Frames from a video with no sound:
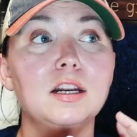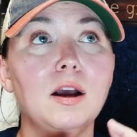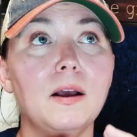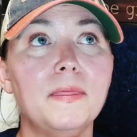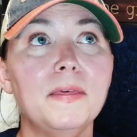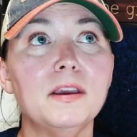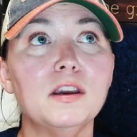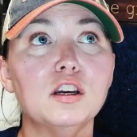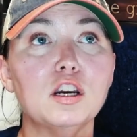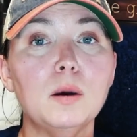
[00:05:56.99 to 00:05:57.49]
Now, I
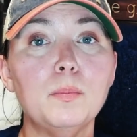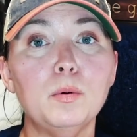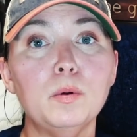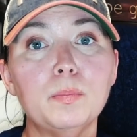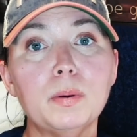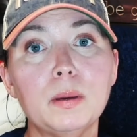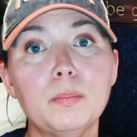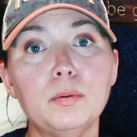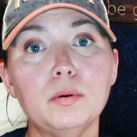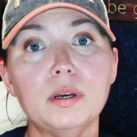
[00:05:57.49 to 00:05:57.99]
think a couple
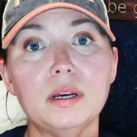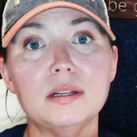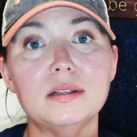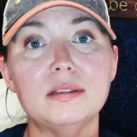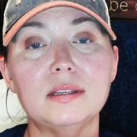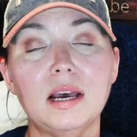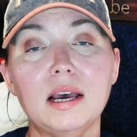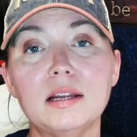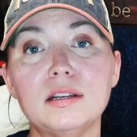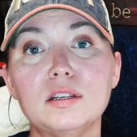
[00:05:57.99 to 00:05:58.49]
people had
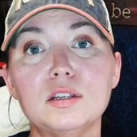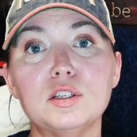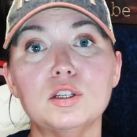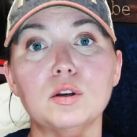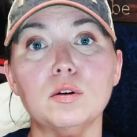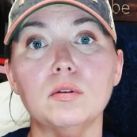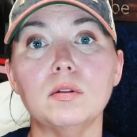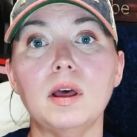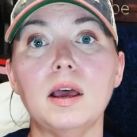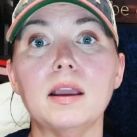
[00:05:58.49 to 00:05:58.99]
said to
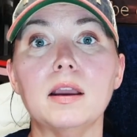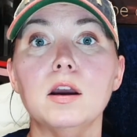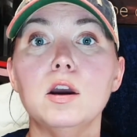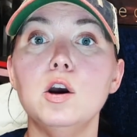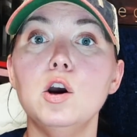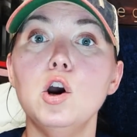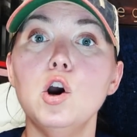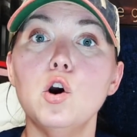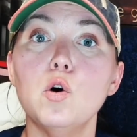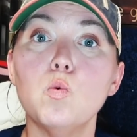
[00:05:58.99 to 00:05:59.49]
do like
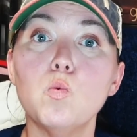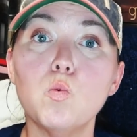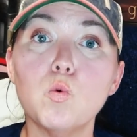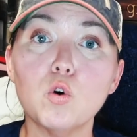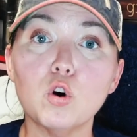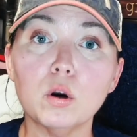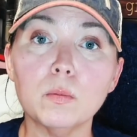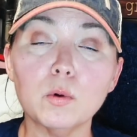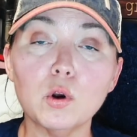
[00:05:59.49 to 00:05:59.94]
warm